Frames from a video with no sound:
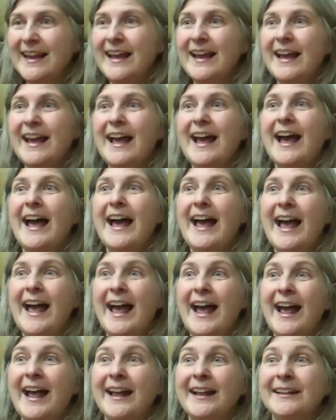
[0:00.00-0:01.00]
mm-hmm.
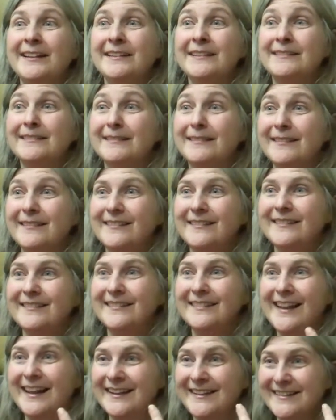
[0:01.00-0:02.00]
and
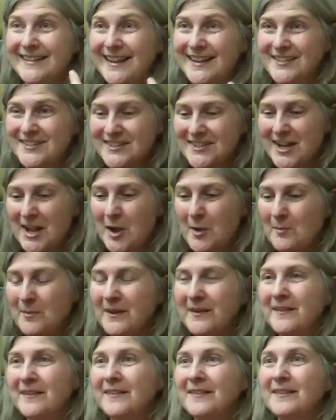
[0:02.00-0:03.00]
that is actually
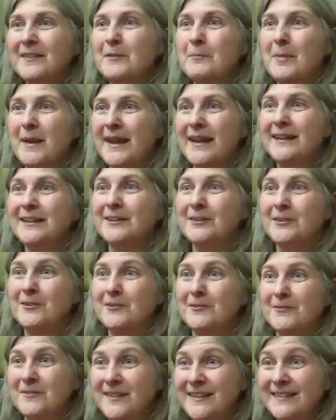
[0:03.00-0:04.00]
helping the pain in
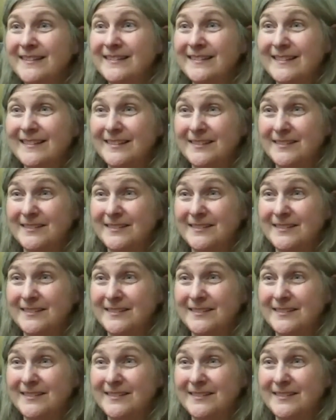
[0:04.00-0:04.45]
her feet.